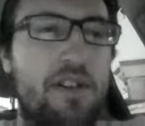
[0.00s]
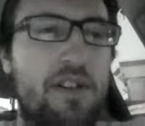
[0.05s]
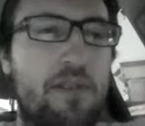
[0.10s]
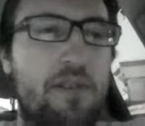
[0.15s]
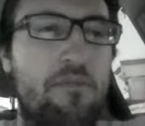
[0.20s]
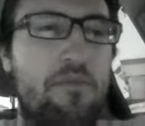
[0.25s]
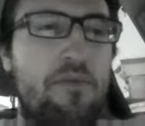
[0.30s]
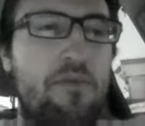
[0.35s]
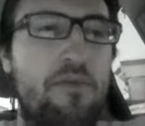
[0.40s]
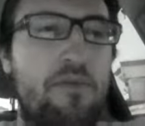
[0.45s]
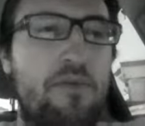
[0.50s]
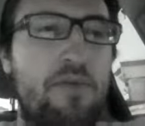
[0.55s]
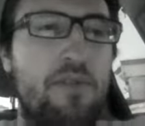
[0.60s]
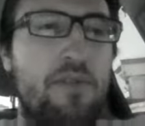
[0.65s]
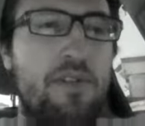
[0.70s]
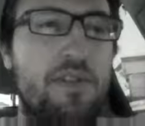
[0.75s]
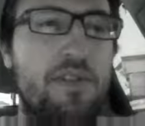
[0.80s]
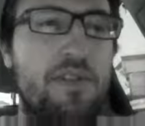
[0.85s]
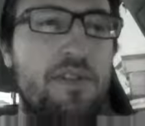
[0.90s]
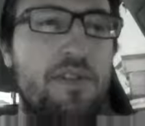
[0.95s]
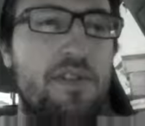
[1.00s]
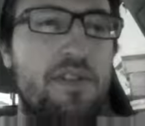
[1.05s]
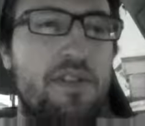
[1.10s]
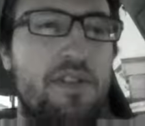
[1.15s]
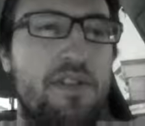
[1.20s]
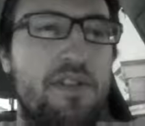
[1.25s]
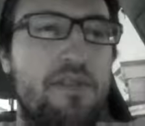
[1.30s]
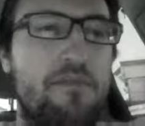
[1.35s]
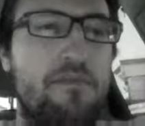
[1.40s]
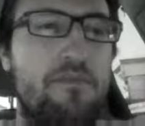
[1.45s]
a brute force
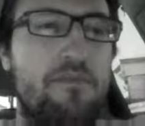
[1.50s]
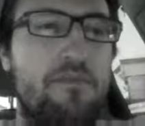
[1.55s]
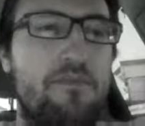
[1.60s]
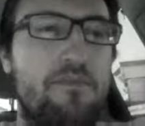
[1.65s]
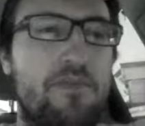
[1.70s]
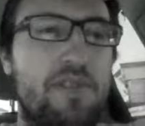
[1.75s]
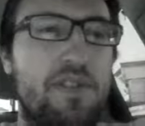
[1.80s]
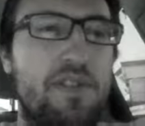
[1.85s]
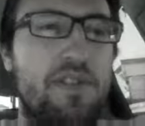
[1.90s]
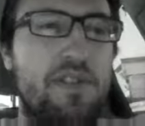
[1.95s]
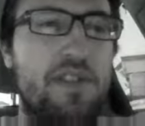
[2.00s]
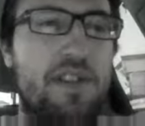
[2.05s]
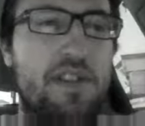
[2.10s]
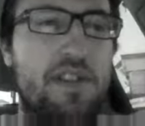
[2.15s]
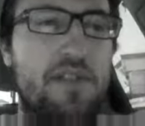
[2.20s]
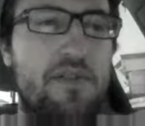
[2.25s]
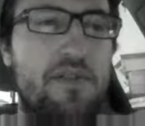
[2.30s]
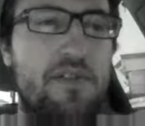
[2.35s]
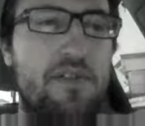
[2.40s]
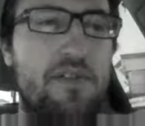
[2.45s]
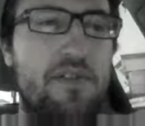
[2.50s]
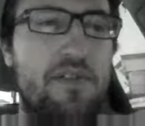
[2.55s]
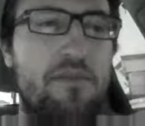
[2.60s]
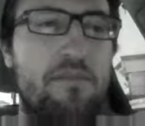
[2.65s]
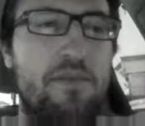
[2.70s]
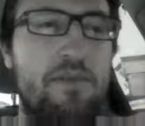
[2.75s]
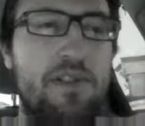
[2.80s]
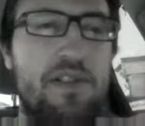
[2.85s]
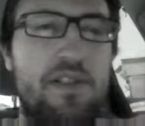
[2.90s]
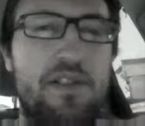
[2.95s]
search, this will take too long
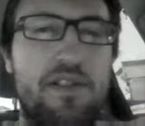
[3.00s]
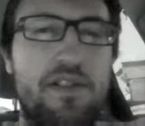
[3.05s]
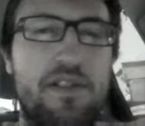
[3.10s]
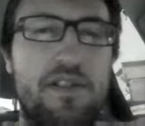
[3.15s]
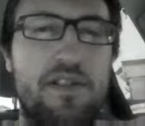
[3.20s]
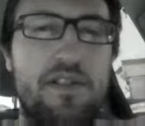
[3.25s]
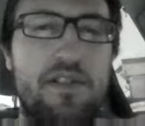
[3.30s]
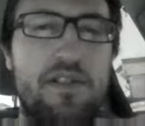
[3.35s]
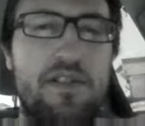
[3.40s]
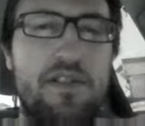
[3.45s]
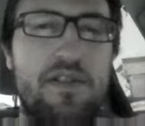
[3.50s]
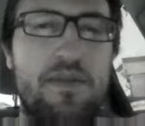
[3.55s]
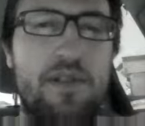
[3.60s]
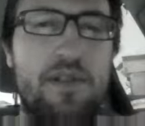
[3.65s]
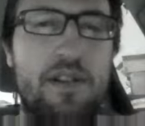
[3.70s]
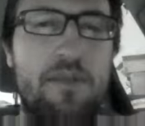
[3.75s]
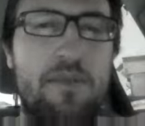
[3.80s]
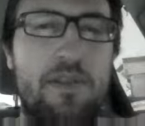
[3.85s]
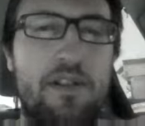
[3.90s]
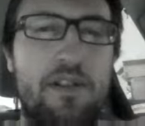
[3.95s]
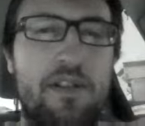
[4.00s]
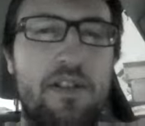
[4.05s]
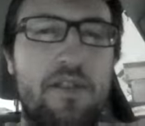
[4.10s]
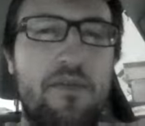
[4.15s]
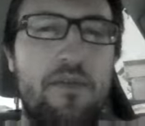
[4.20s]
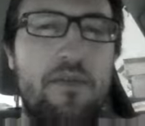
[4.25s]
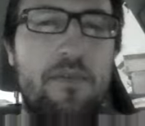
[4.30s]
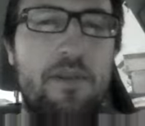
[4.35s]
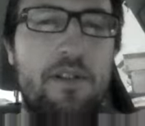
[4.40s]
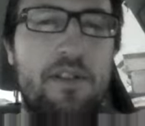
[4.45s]
potentially. So we got to be clever
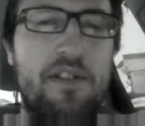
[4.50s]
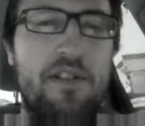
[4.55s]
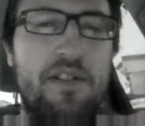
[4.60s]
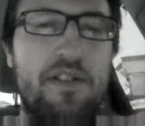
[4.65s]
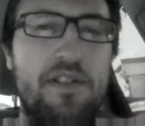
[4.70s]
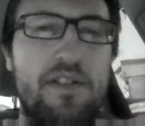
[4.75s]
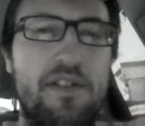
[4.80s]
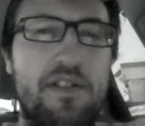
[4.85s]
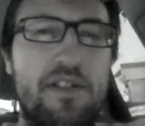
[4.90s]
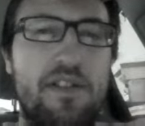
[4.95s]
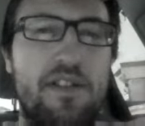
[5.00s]
about this.